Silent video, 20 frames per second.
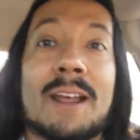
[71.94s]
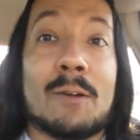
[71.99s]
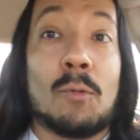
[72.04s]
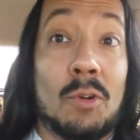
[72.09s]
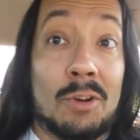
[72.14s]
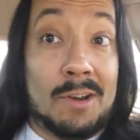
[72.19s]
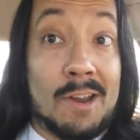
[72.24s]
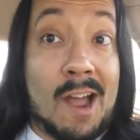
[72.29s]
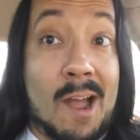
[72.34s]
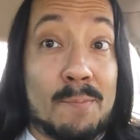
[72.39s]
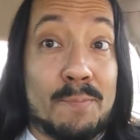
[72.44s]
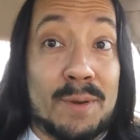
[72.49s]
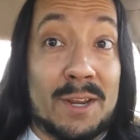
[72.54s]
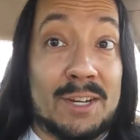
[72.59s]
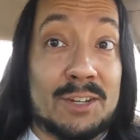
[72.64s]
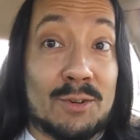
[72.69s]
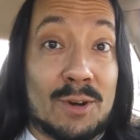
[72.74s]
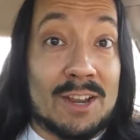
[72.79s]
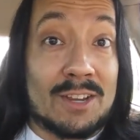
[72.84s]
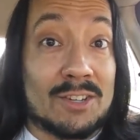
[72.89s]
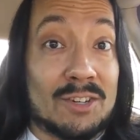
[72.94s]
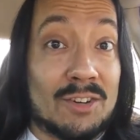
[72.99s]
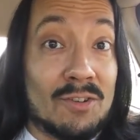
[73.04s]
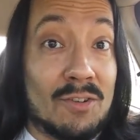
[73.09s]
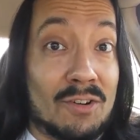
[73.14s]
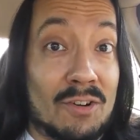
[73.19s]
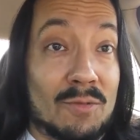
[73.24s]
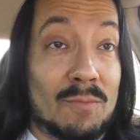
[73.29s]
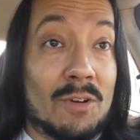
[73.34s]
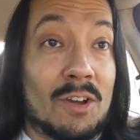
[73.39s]
I will not be dressed
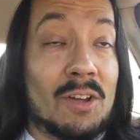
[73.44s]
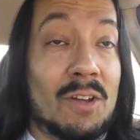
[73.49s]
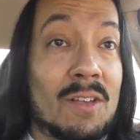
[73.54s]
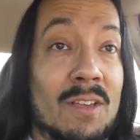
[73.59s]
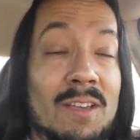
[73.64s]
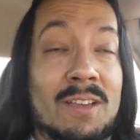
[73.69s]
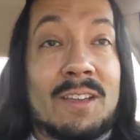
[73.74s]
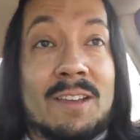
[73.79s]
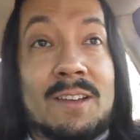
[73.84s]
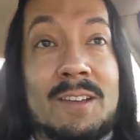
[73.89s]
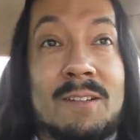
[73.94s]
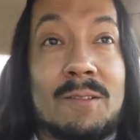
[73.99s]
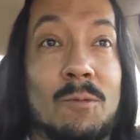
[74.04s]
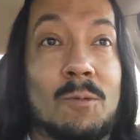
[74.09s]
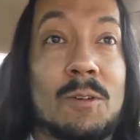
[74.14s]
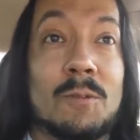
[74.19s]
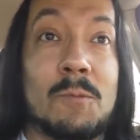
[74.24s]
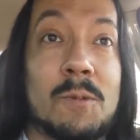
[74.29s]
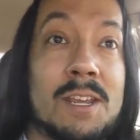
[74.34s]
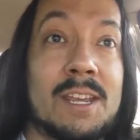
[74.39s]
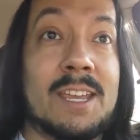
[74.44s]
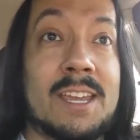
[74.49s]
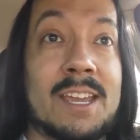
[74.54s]
normal when we